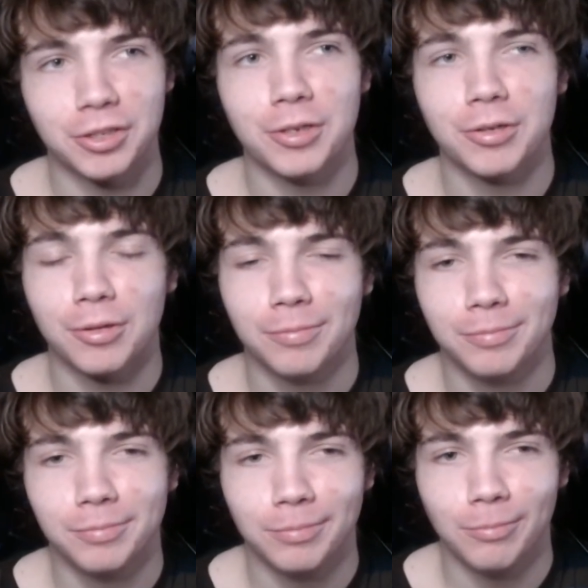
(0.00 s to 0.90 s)
I'll show you her
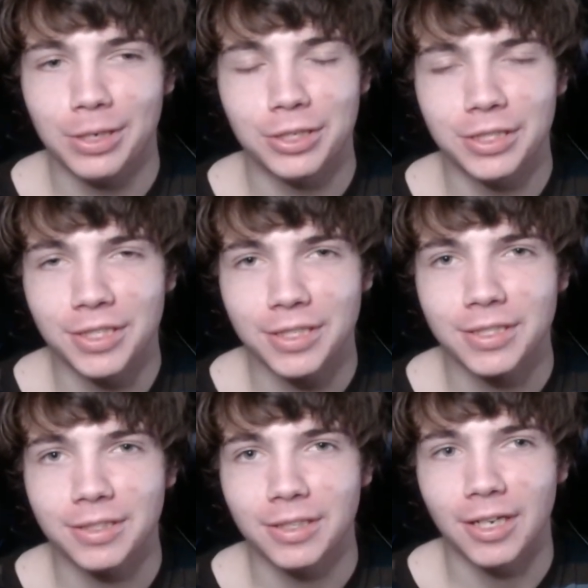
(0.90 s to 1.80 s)
when she
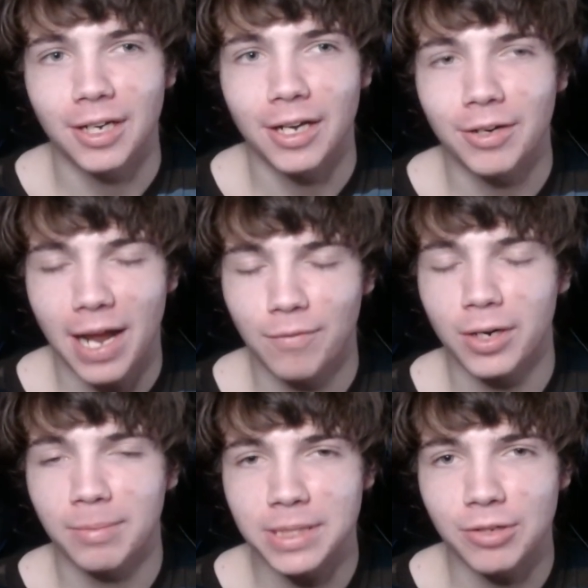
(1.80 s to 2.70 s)
exists. I don't have
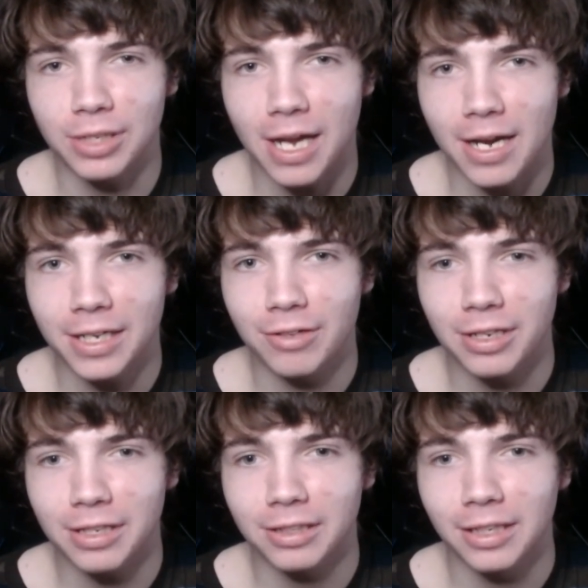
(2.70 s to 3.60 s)
one I'm secretly hiding it or
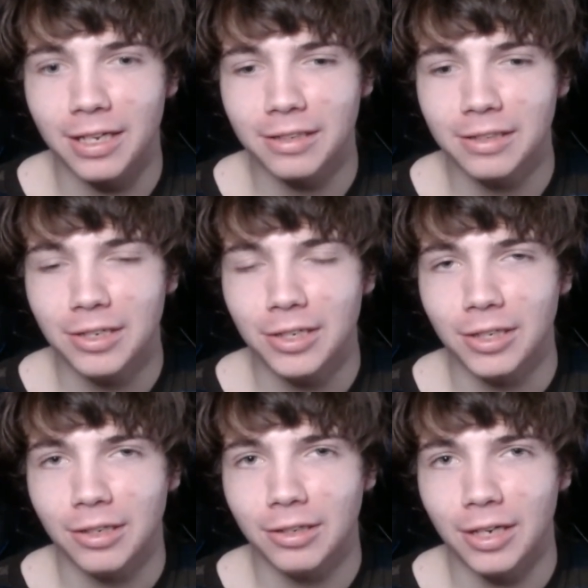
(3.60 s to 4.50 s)
anything like that.
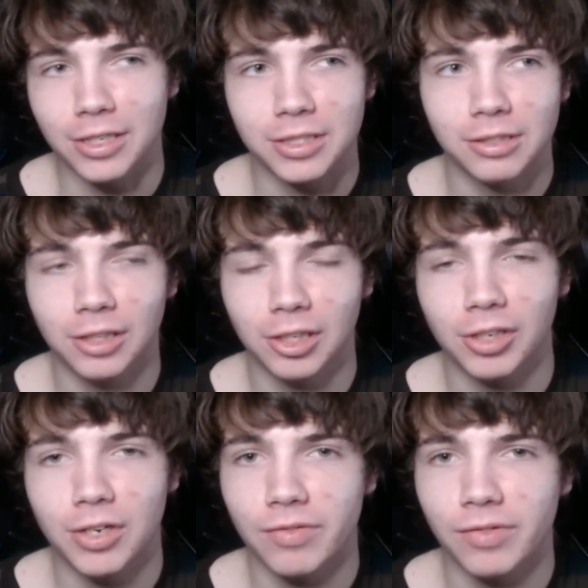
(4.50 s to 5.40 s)
I just
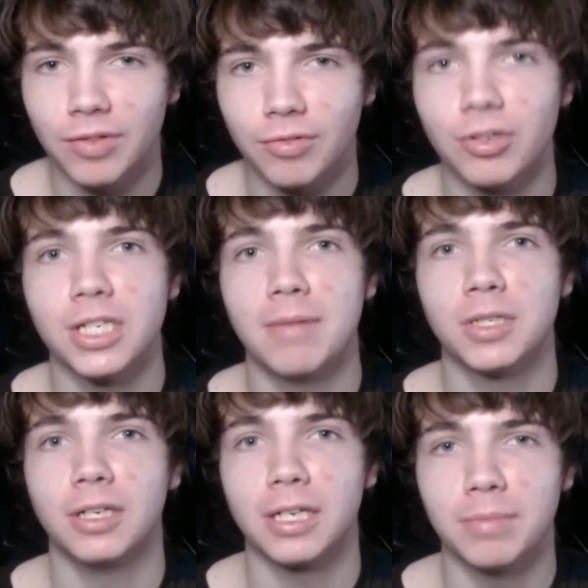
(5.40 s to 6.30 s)
literally don't even have the free
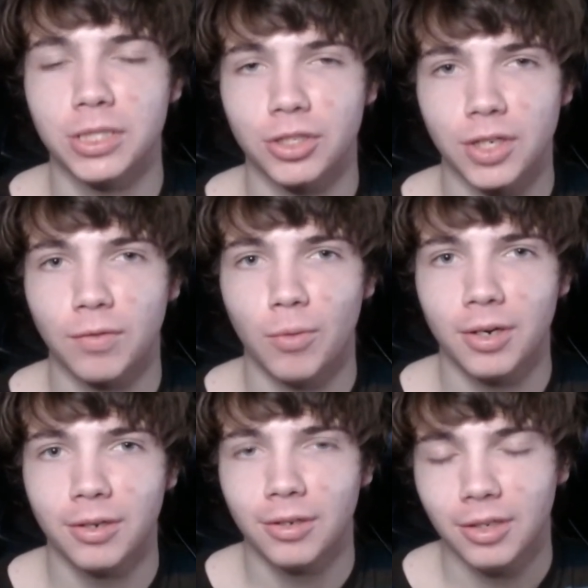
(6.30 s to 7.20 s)
time to like be searching for
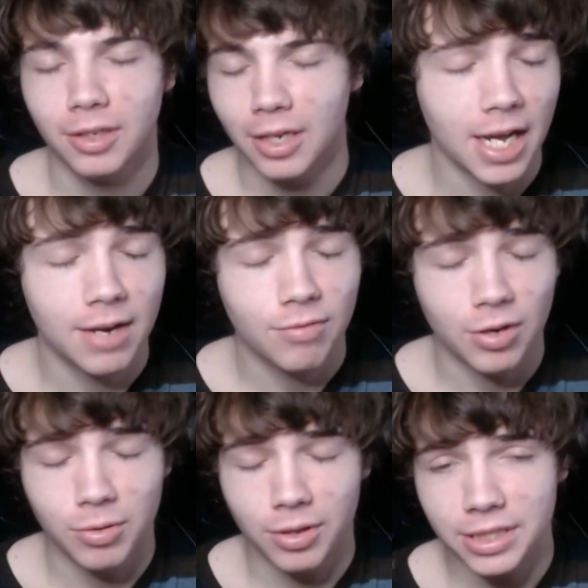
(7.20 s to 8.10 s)
one. And again, for
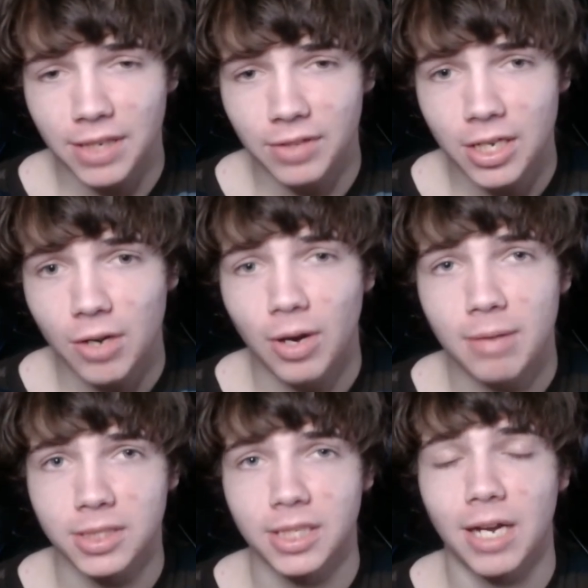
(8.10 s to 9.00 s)
anyone who thinks I have an ego,
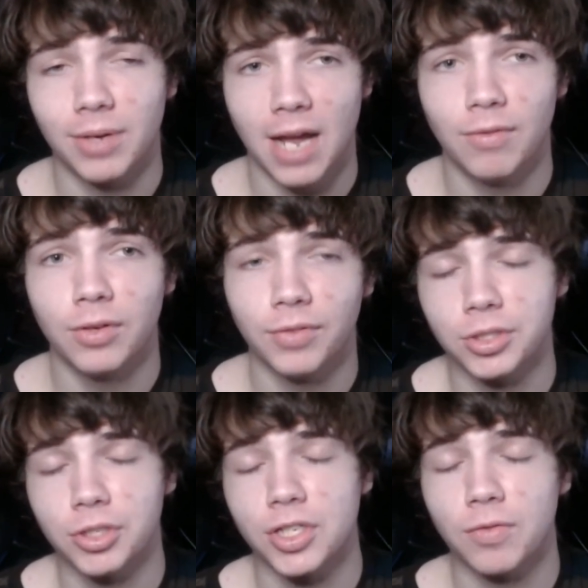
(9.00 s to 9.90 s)
I'm not saying I would have one if I
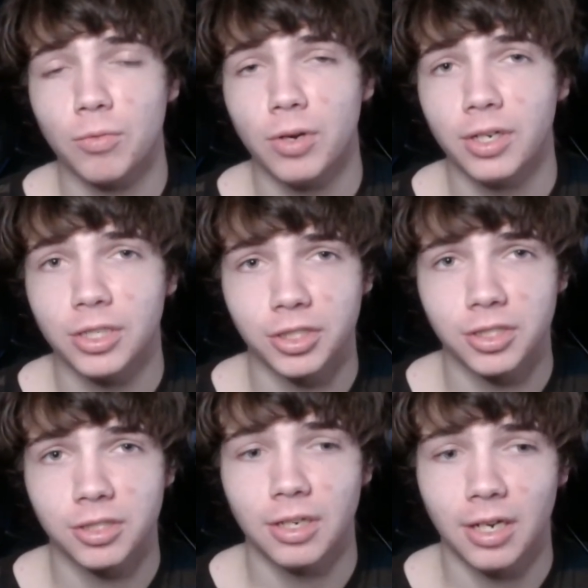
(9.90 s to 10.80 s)
was searching for one. It's
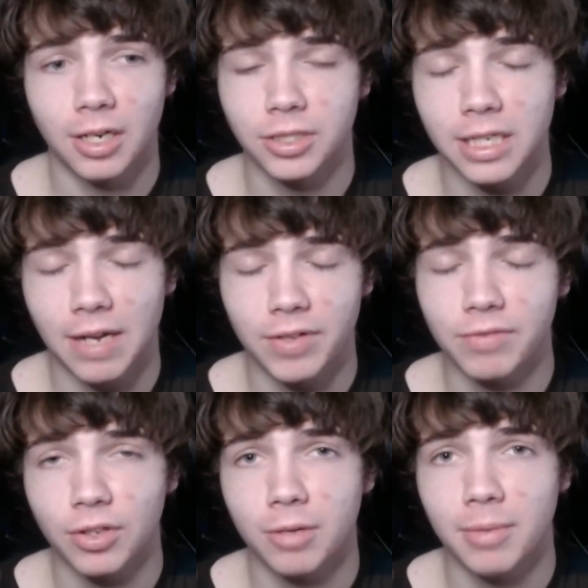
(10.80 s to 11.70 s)
just, I just haven't
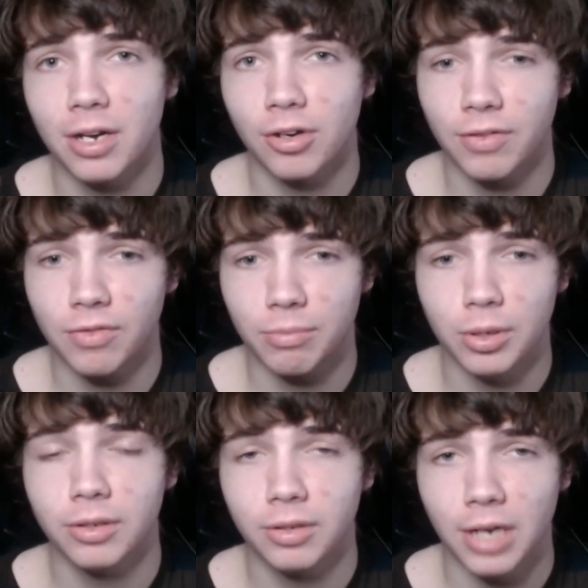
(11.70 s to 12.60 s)
even thought about it or even
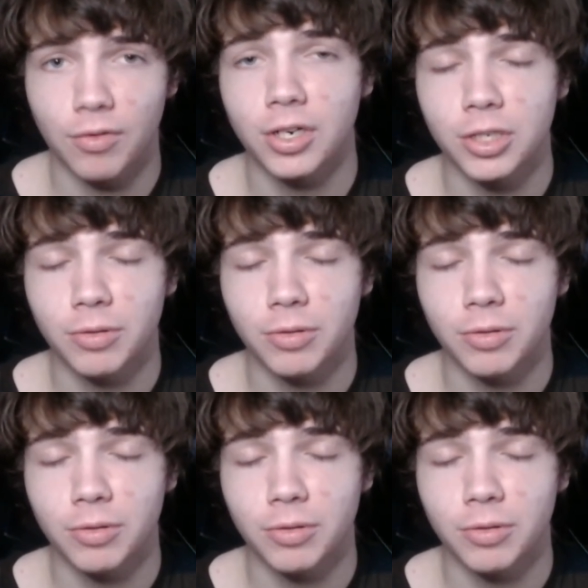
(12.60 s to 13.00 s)
put effort